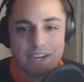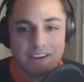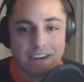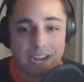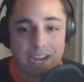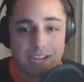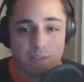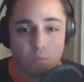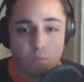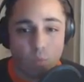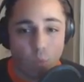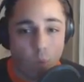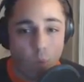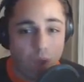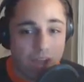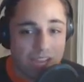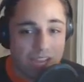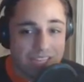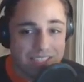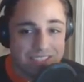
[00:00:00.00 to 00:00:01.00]
I
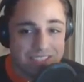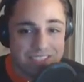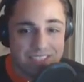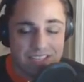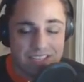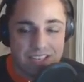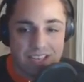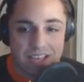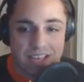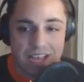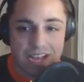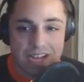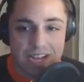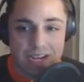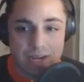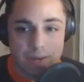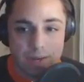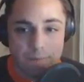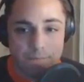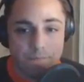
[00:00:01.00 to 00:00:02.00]
want.
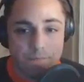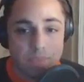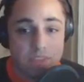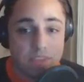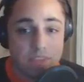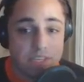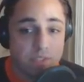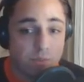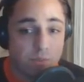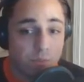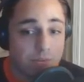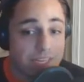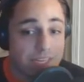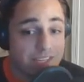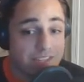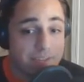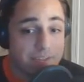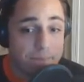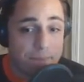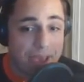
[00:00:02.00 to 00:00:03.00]
Um, this one
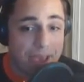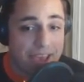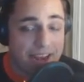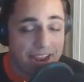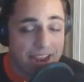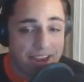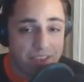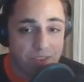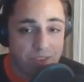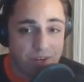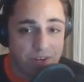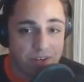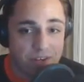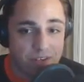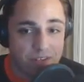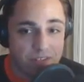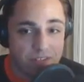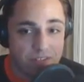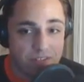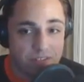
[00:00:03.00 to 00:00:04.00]
isn't bad either.
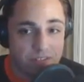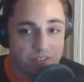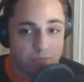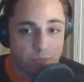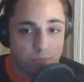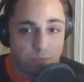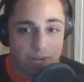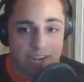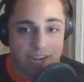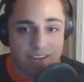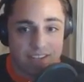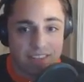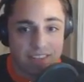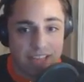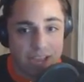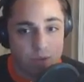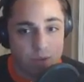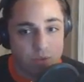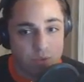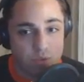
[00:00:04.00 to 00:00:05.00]
Brandon
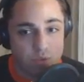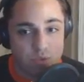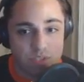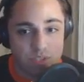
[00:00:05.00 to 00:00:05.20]
Lowe usually